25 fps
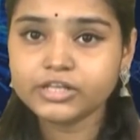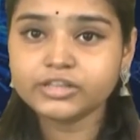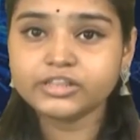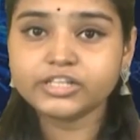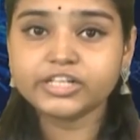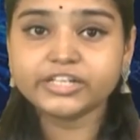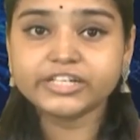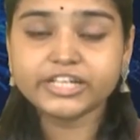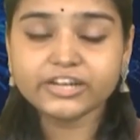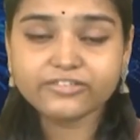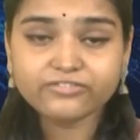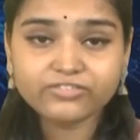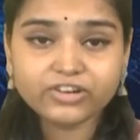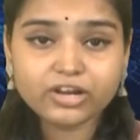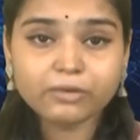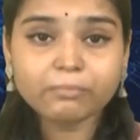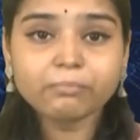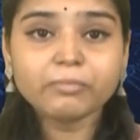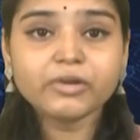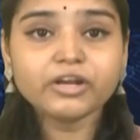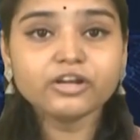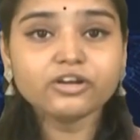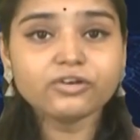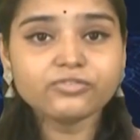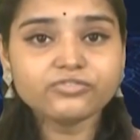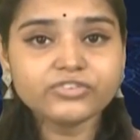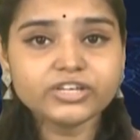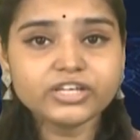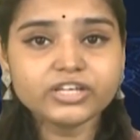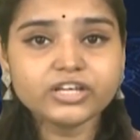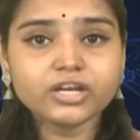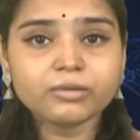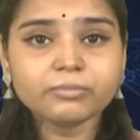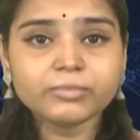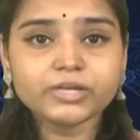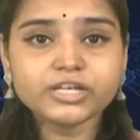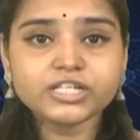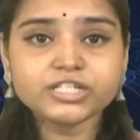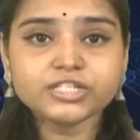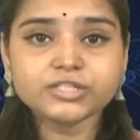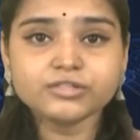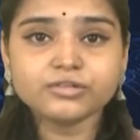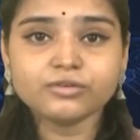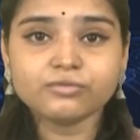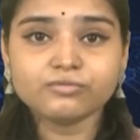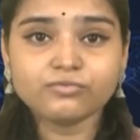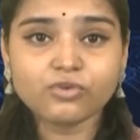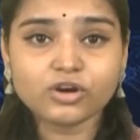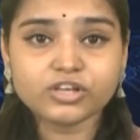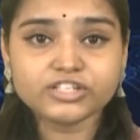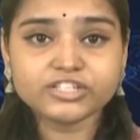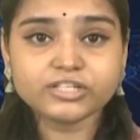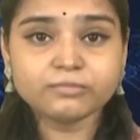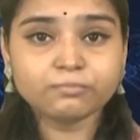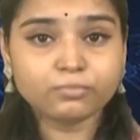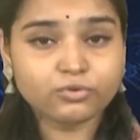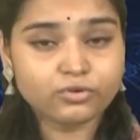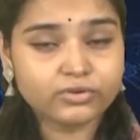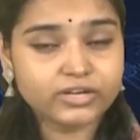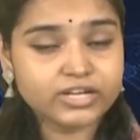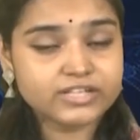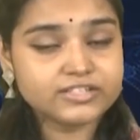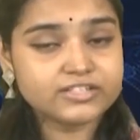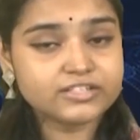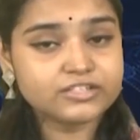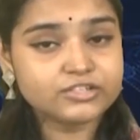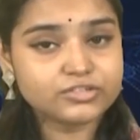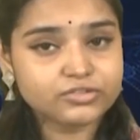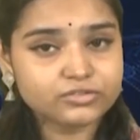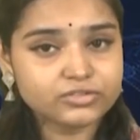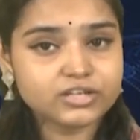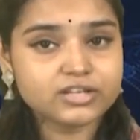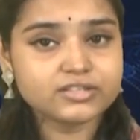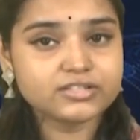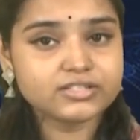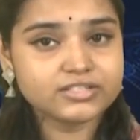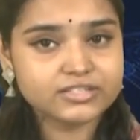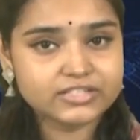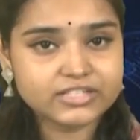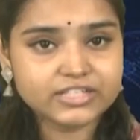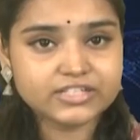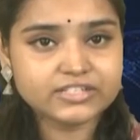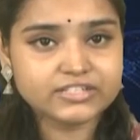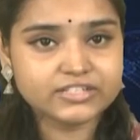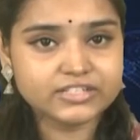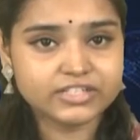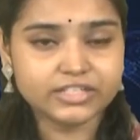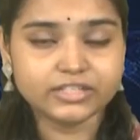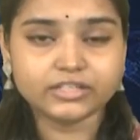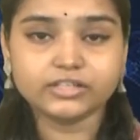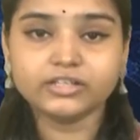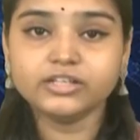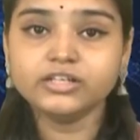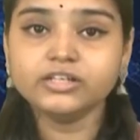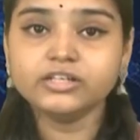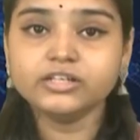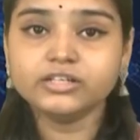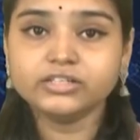The development of GigaMesh was in progress since 2016.